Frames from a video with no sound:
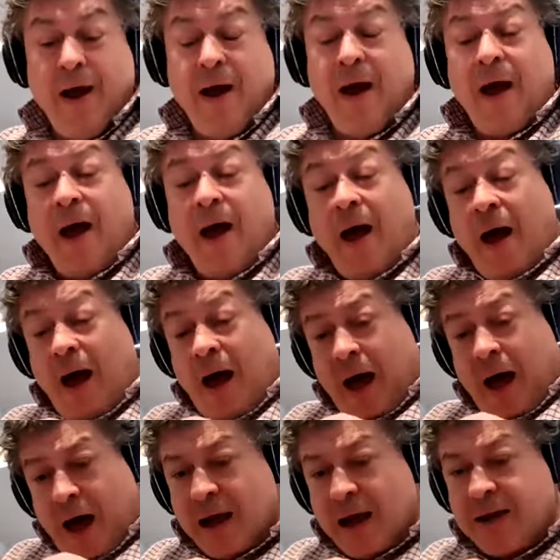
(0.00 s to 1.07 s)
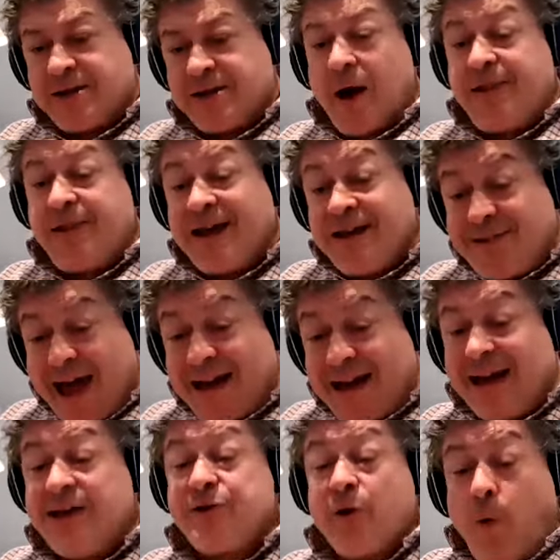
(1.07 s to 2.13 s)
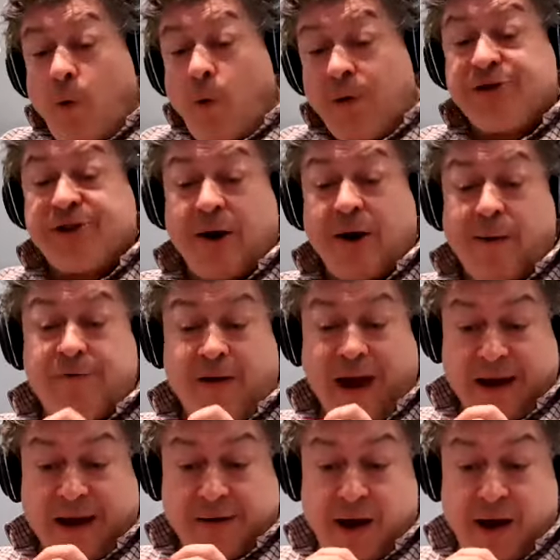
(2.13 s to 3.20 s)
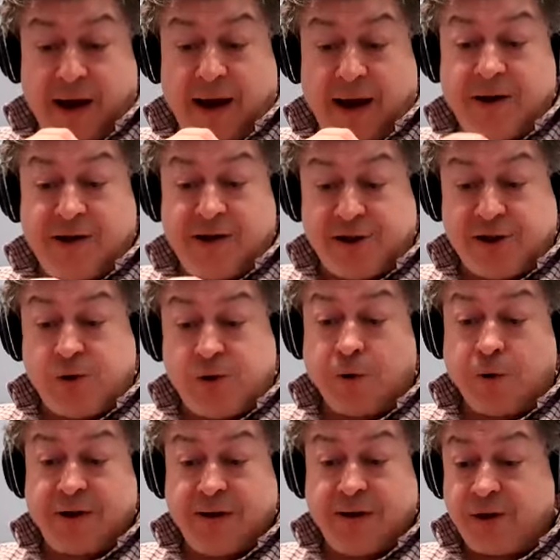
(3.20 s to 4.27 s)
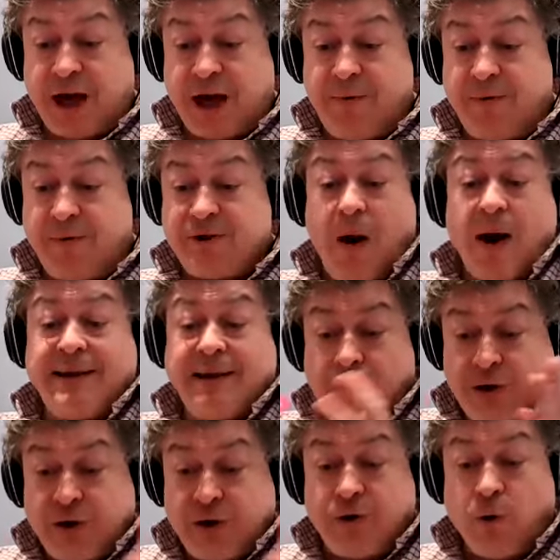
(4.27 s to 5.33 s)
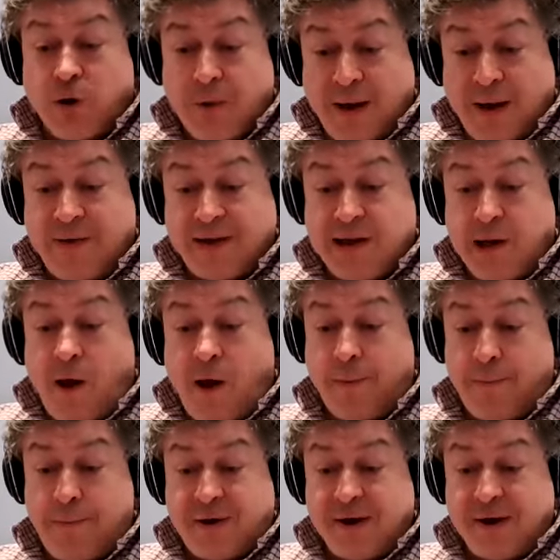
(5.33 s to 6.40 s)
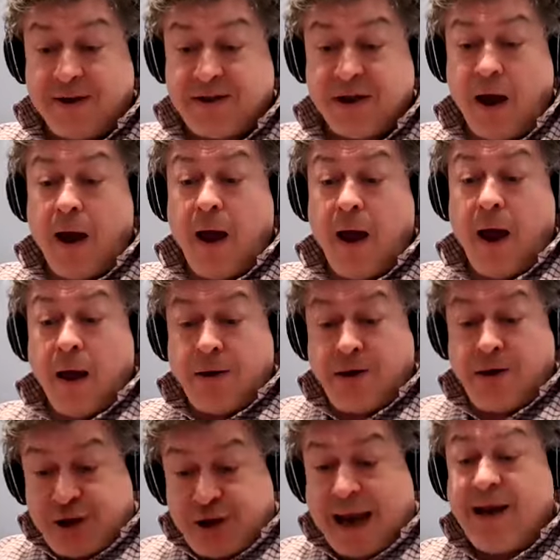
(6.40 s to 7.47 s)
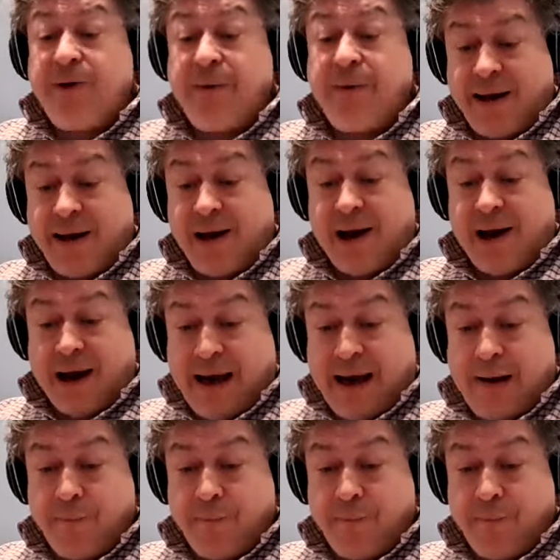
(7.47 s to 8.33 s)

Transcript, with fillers: Yeah. And so I think that is also a factor in distorting the shape. Of, so I think we should talk about this a lot because genuinely,